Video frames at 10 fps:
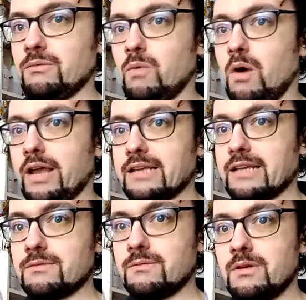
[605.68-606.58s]
what
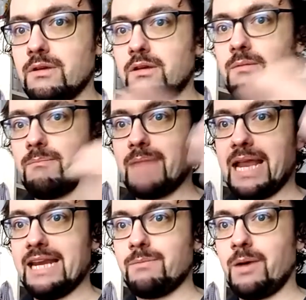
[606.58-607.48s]
is
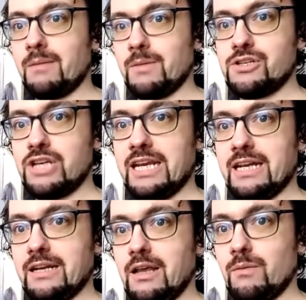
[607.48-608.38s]
made by
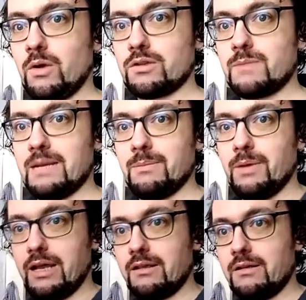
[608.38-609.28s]
machine and what's made
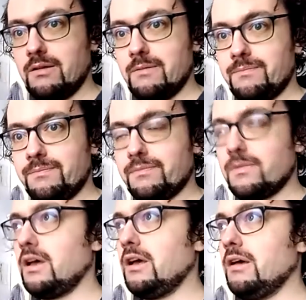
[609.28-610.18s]
by
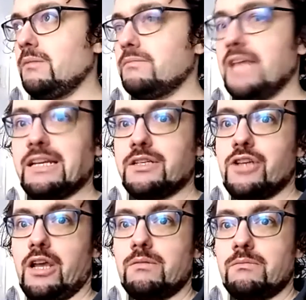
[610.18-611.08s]

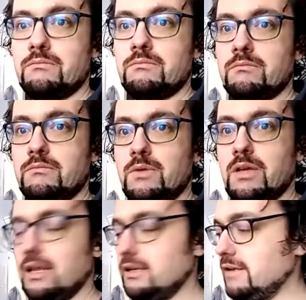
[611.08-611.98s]
nature.
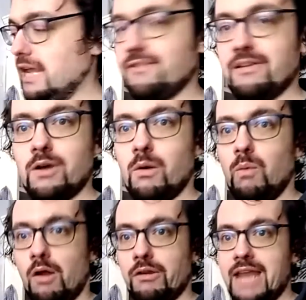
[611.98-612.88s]
And if you've got
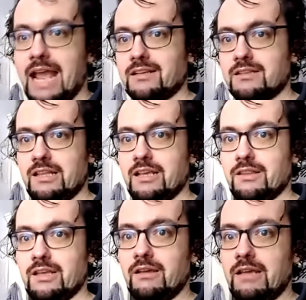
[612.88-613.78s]
one next to the
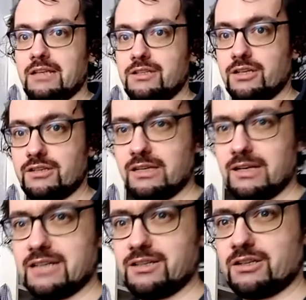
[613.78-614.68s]
other, it's just
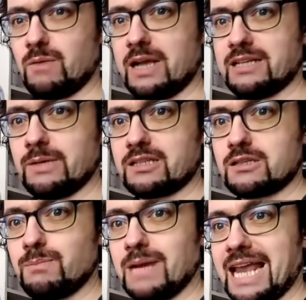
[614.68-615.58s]
a way to
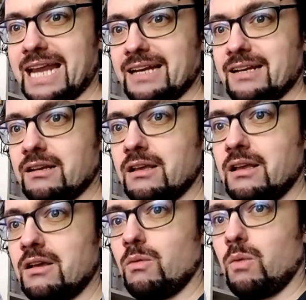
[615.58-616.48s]
explain
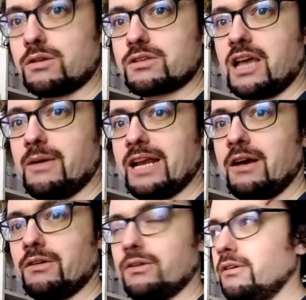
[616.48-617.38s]
what's going
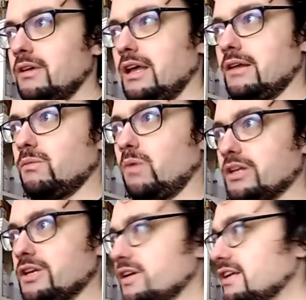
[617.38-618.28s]
on and what
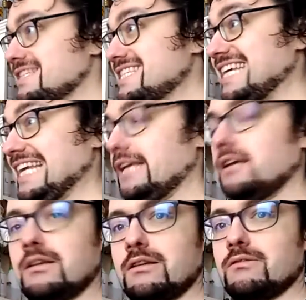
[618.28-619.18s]
you can see,
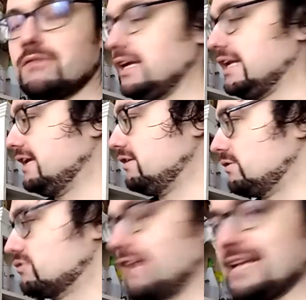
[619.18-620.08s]
really, or
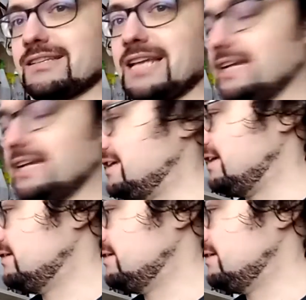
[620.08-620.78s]
translate it.